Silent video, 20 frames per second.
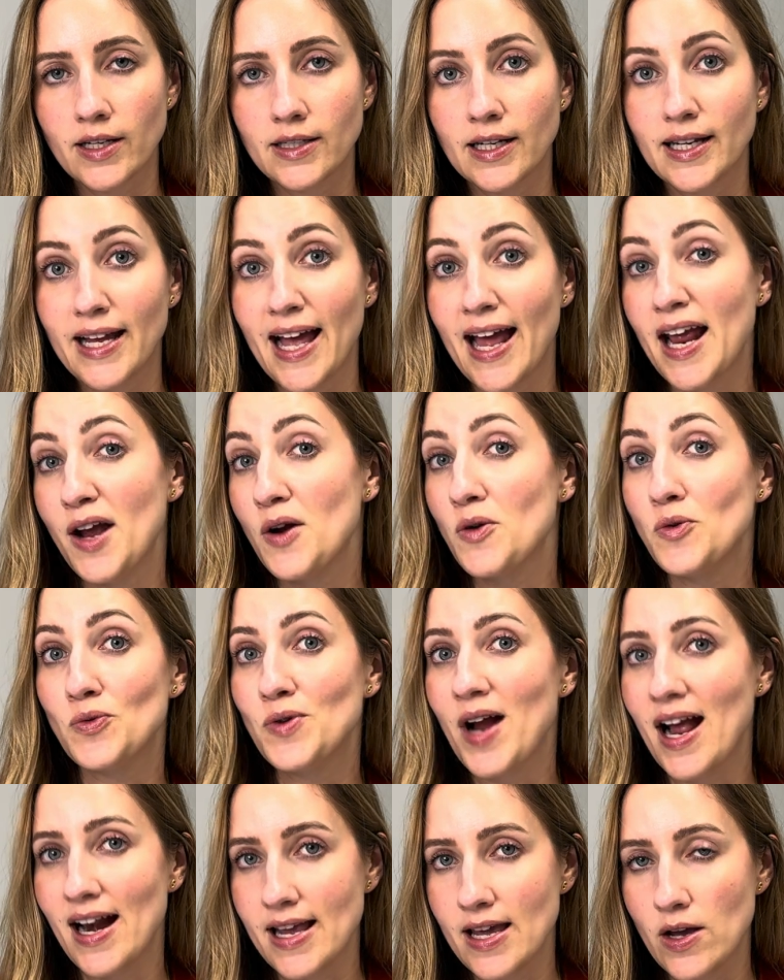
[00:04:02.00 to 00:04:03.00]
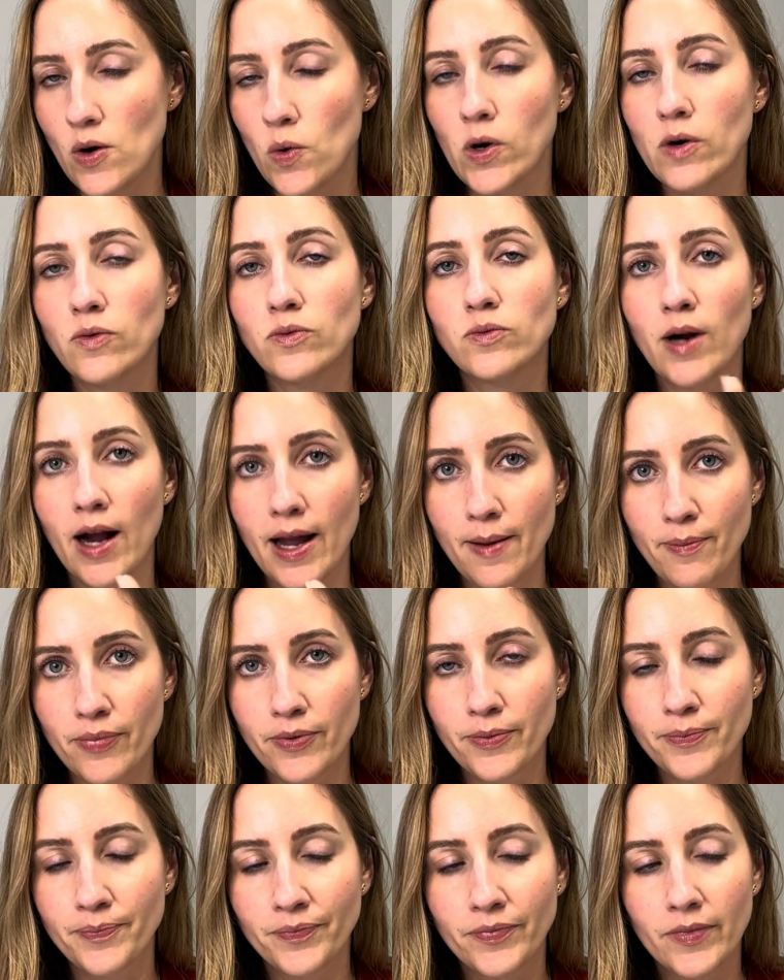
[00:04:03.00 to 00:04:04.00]
and get it ready or ripe.
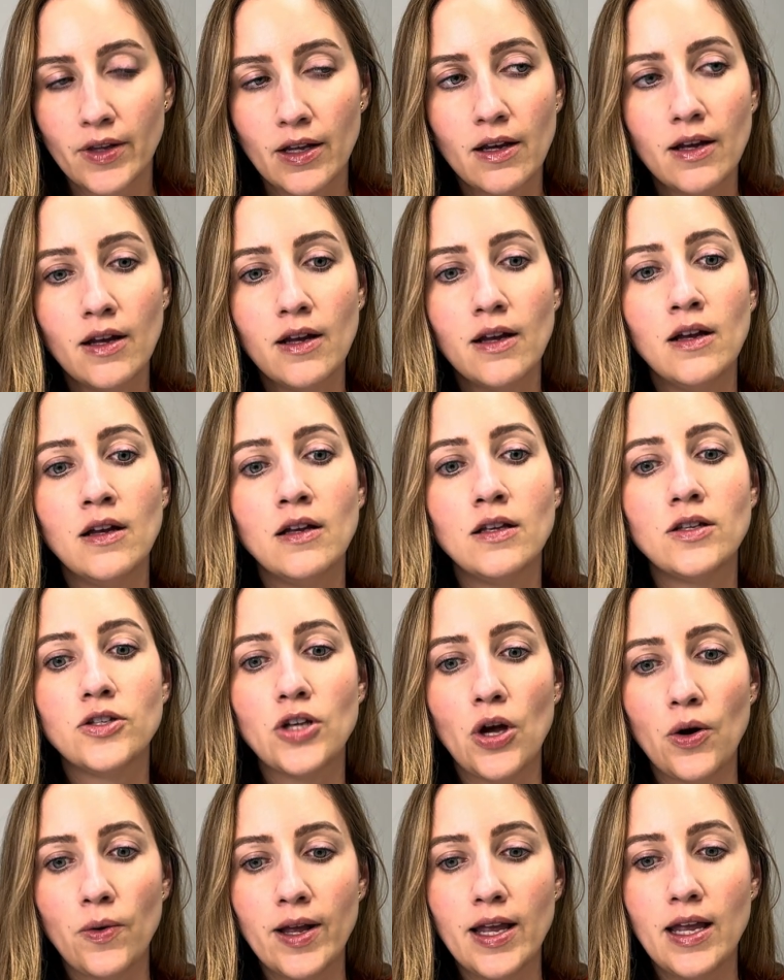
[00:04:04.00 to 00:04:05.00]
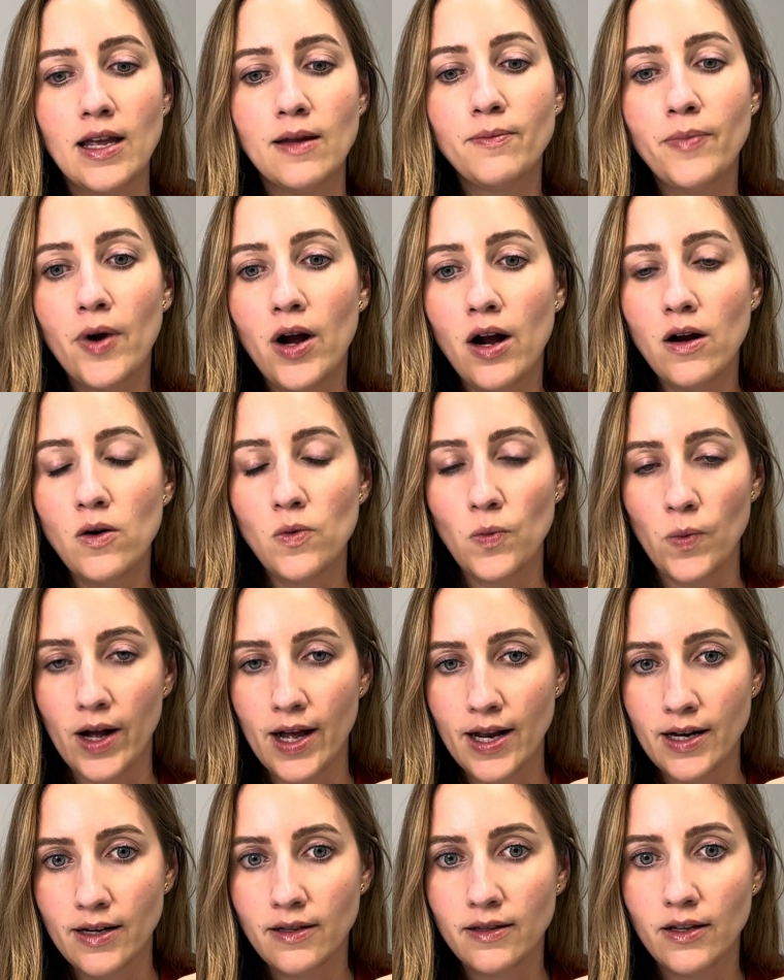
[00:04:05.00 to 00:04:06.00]
So in part
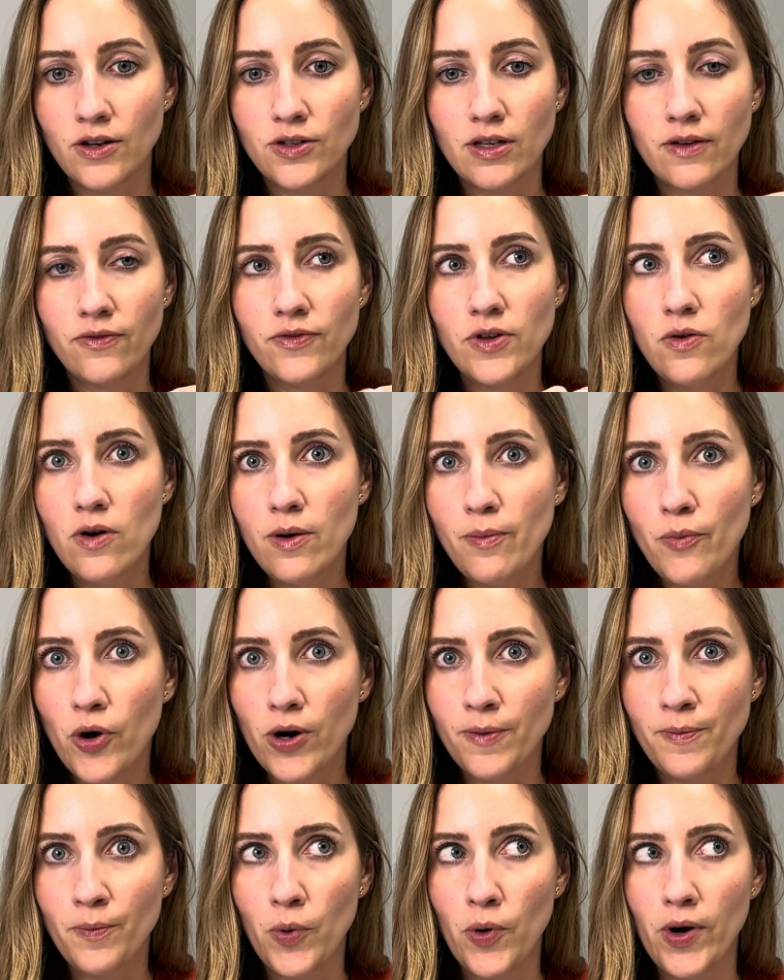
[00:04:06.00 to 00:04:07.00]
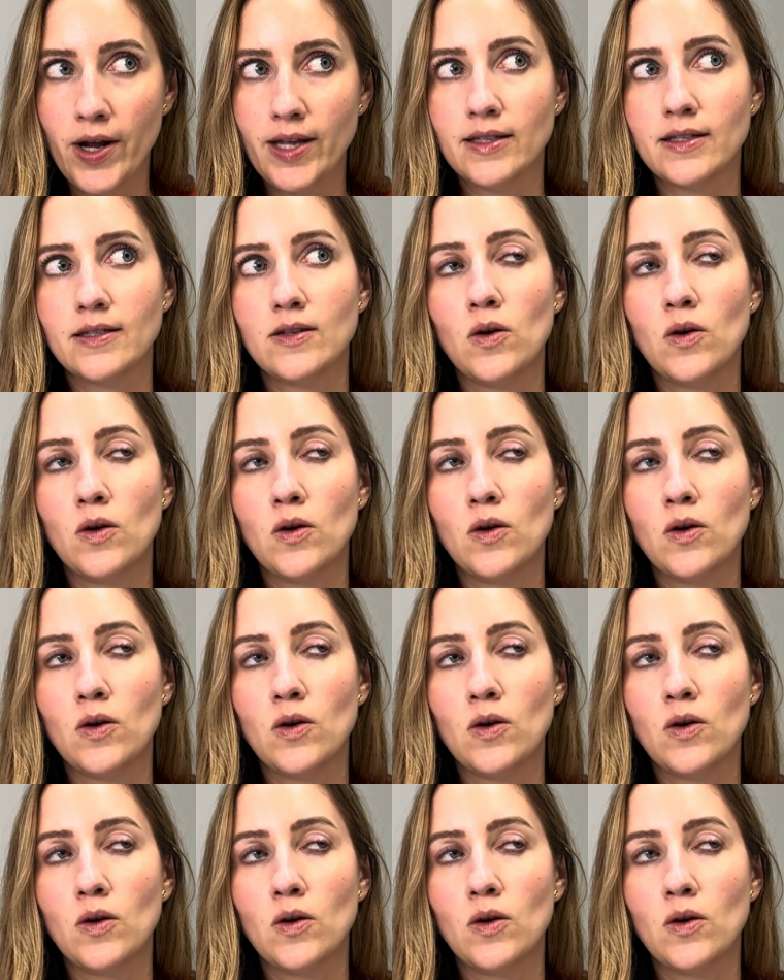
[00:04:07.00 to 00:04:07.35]
one, there's a few important points.